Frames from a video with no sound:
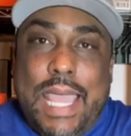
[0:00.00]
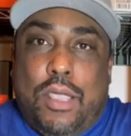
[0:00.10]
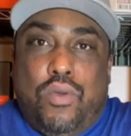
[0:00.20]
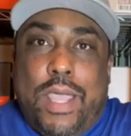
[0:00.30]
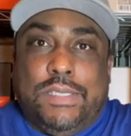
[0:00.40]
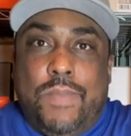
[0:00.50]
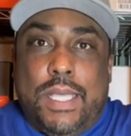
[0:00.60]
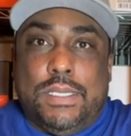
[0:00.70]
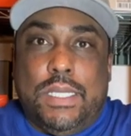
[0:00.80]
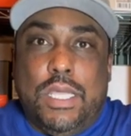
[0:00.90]
like
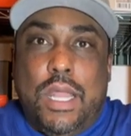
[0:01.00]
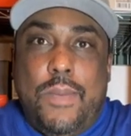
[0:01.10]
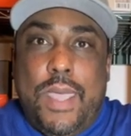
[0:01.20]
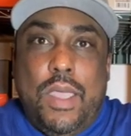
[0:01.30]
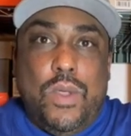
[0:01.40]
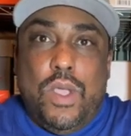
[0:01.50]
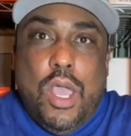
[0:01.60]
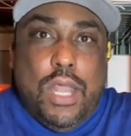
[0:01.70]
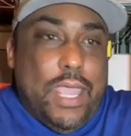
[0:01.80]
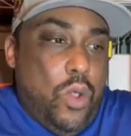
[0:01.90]
Christmas. You know what I mean? We
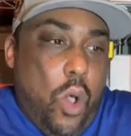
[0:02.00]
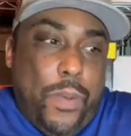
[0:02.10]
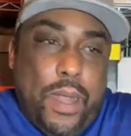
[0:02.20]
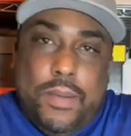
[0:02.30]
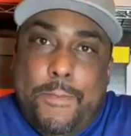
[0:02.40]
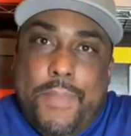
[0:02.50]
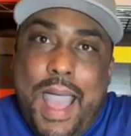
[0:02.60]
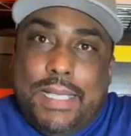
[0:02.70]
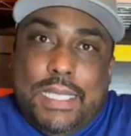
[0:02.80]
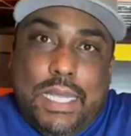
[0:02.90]
you open up the
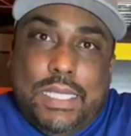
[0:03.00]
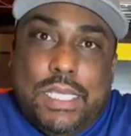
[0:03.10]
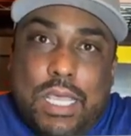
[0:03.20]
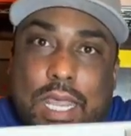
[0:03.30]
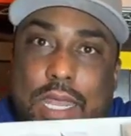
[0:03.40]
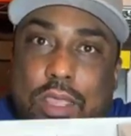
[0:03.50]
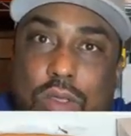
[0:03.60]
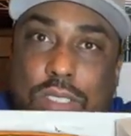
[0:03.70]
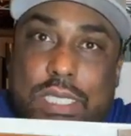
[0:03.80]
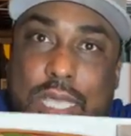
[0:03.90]
box and then
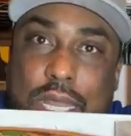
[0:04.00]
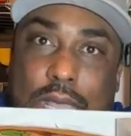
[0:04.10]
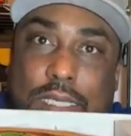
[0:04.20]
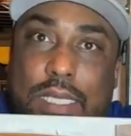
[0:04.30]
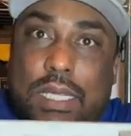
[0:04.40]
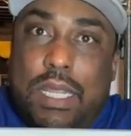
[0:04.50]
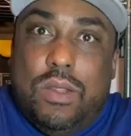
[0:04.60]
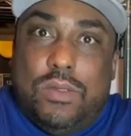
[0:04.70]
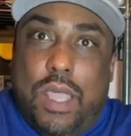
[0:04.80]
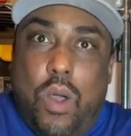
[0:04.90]
you see this and then
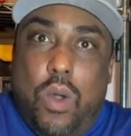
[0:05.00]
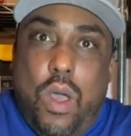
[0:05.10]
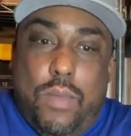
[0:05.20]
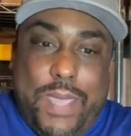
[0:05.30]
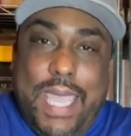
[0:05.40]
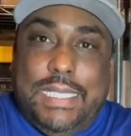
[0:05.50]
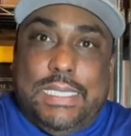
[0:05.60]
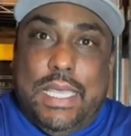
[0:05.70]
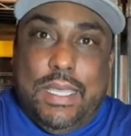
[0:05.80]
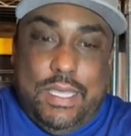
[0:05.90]
it's hold on,
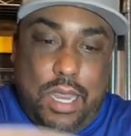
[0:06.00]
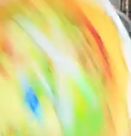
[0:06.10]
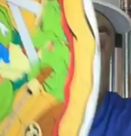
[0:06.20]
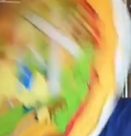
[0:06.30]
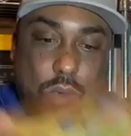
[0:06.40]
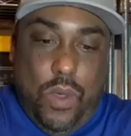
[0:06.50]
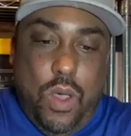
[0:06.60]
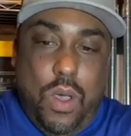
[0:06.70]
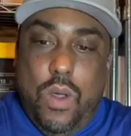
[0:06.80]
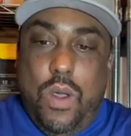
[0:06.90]
pizza, whoa,
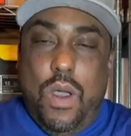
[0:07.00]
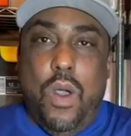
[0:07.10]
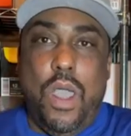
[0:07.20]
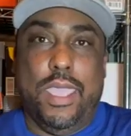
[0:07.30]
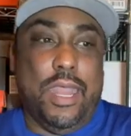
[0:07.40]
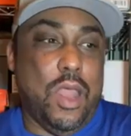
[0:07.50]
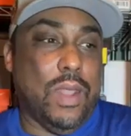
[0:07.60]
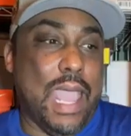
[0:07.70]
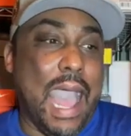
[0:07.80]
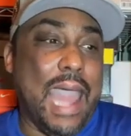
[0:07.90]
whoa,
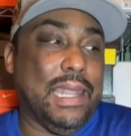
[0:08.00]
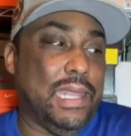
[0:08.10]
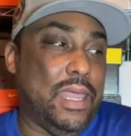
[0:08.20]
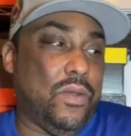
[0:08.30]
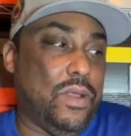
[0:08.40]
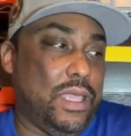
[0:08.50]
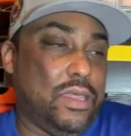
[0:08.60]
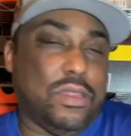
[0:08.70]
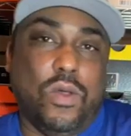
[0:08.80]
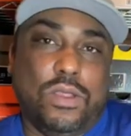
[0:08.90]
whoa. I literally
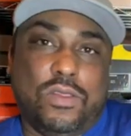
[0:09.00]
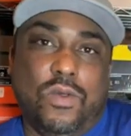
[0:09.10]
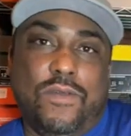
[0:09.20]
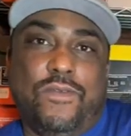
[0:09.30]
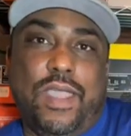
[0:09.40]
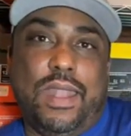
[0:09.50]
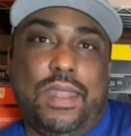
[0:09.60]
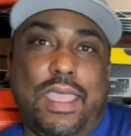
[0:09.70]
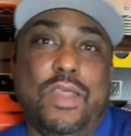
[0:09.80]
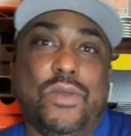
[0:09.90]
showed this to a
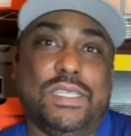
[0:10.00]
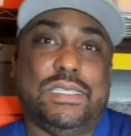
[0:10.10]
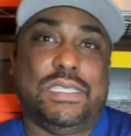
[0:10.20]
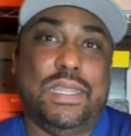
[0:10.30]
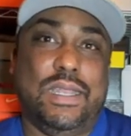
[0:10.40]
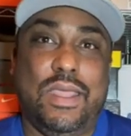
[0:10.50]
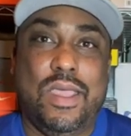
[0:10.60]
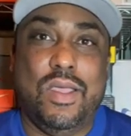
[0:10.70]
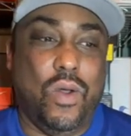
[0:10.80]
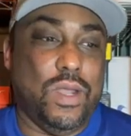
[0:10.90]
friend and it was just sitting
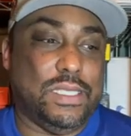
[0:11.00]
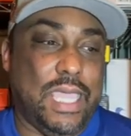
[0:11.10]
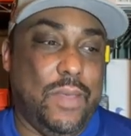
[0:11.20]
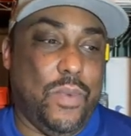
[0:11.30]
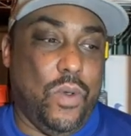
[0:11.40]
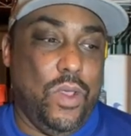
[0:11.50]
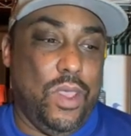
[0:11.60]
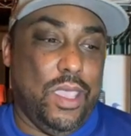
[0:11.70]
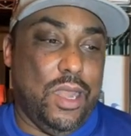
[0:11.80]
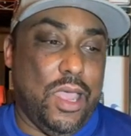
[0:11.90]
on a table,
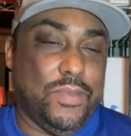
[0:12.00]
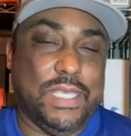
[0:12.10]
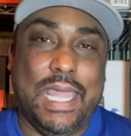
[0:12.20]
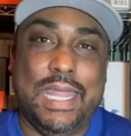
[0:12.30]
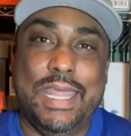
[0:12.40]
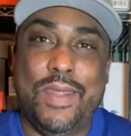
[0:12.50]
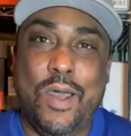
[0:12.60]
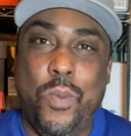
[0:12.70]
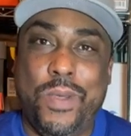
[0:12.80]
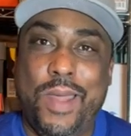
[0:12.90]
you know what I'm saying? And then when I
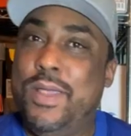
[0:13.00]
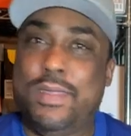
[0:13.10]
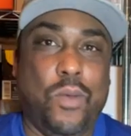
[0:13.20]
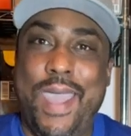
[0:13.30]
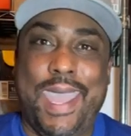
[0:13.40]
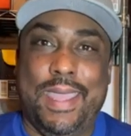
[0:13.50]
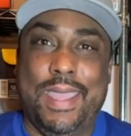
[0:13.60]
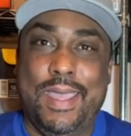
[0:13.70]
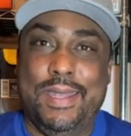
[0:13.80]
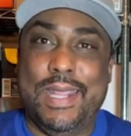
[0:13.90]
opened it up, he was like, wait,
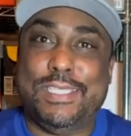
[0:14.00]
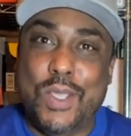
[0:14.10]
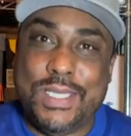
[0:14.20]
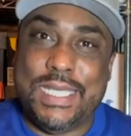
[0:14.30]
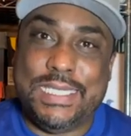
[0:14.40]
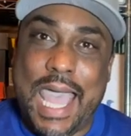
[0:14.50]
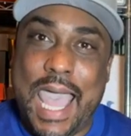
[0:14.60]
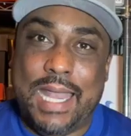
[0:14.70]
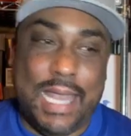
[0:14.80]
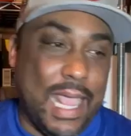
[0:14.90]
there's shoes
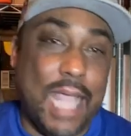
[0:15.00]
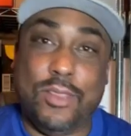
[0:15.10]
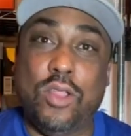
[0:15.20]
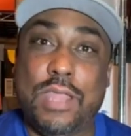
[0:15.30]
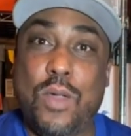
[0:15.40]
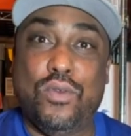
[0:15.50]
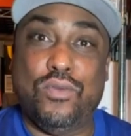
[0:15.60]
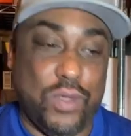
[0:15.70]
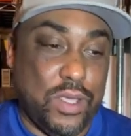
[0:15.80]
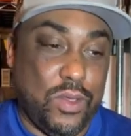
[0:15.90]
inside? I thought that
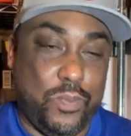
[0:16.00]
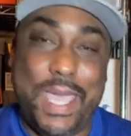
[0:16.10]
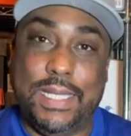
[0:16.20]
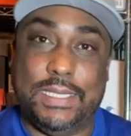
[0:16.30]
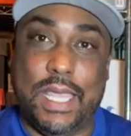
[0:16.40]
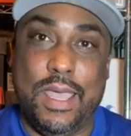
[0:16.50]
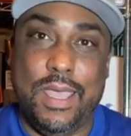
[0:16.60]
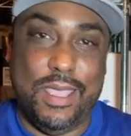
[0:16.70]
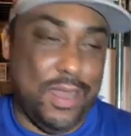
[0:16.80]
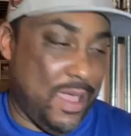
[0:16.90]
was real pizza.
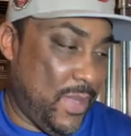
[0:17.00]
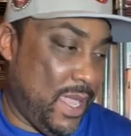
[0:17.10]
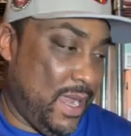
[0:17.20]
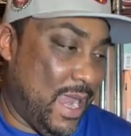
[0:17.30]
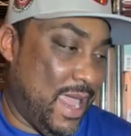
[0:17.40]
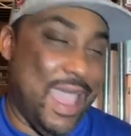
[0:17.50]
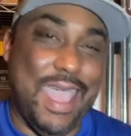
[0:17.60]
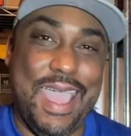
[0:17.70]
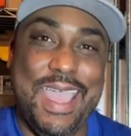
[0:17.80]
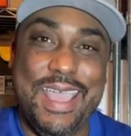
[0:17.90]
You know what I mean?
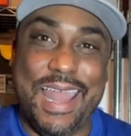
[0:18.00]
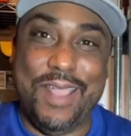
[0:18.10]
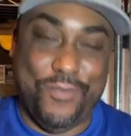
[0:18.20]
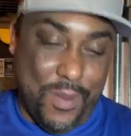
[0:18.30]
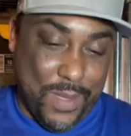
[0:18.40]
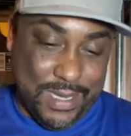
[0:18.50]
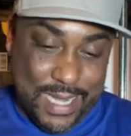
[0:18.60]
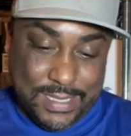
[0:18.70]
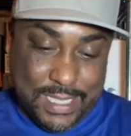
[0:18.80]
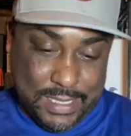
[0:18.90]
From a
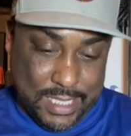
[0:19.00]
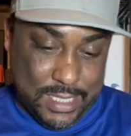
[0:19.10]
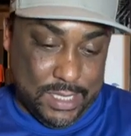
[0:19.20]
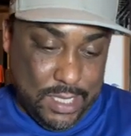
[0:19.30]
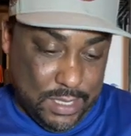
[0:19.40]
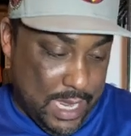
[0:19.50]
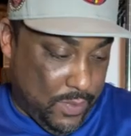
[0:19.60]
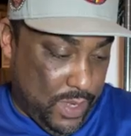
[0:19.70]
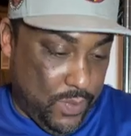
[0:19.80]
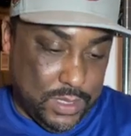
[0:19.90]
distance, it just looked like
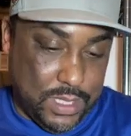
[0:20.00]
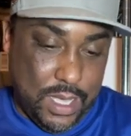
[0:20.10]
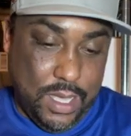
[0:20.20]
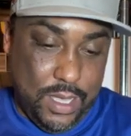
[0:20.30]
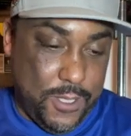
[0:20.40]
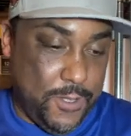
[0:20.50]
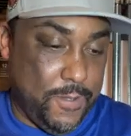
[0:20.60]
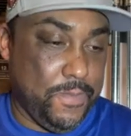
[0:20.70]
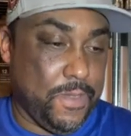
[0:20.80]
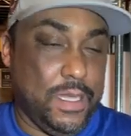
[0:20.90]
we was, the
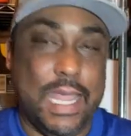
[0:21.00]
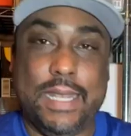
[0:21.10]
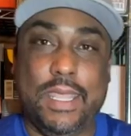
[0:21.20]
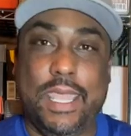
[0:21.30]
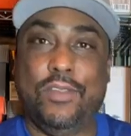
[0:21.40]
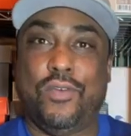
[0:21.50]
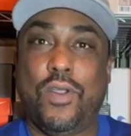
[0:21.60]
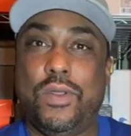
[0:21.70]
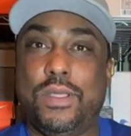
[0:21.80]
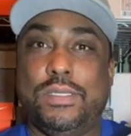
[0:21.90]

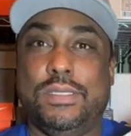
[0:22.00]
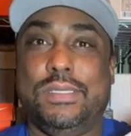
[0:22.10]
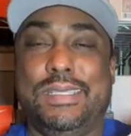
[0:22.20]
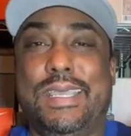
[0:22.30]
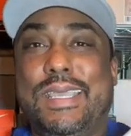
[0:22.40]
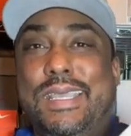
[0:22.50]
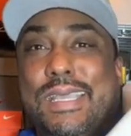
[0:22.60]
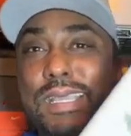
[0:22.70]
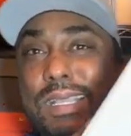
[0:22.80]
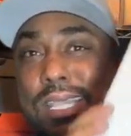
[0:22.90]
intro to
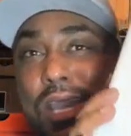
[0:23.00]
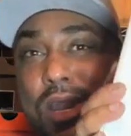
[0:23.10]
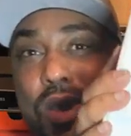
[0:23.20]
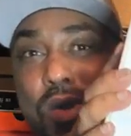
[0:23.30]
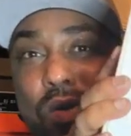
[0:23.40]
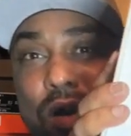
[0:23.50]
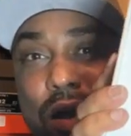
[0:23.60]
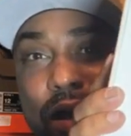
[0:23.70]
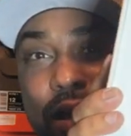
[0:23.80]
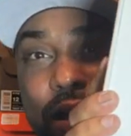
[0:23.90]

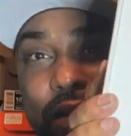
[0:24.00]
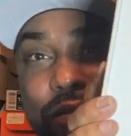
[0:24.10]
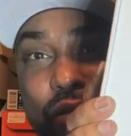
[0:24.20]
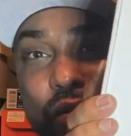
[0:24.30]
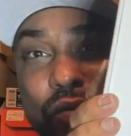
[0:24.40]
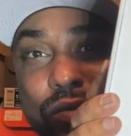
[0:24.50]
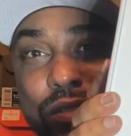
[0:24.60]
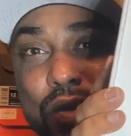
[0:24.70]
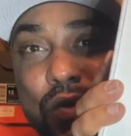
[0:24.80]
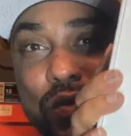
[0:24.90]
Turtles
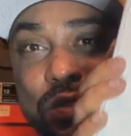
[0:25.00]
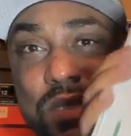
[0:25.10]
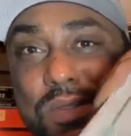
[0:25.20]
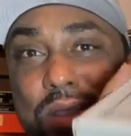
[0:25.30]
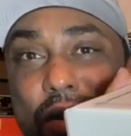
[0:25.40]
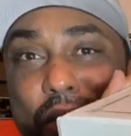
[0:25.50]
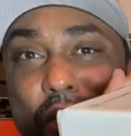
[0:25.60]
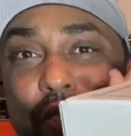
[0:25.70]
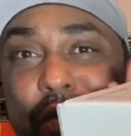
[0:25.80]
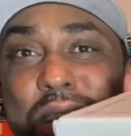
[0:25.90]
2, Secret of the
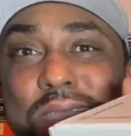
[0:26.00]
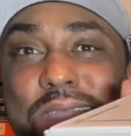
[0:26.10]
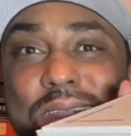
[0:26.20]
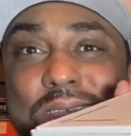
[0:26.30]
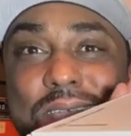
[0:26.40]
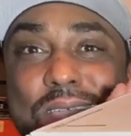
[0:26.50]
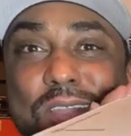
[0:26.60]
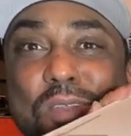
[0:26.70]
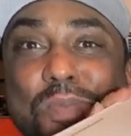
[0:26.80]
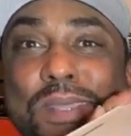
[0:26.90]
Ooze, where they end,
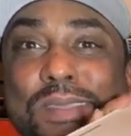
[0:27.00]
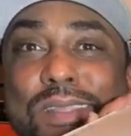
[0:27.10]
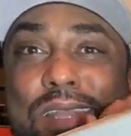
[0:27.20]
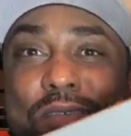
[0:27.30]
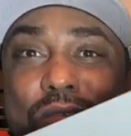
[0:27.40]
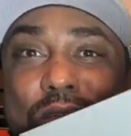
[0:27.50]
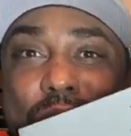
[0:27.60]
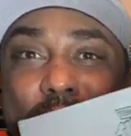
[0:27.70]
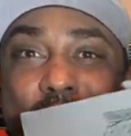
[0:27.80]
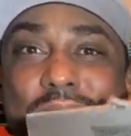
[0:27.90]
the pizza
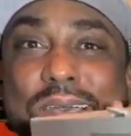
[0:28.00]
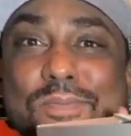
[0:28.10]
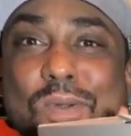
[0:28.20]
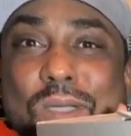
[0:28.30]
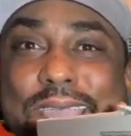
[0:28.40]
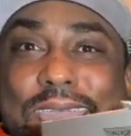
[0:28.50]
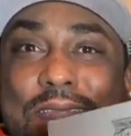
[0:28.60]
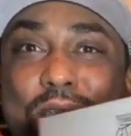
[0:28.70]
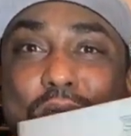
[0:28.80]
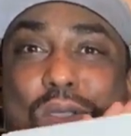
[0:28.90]
delivery boy
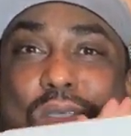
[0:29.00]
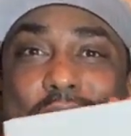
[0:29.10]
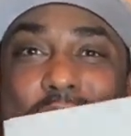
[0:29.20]
Keno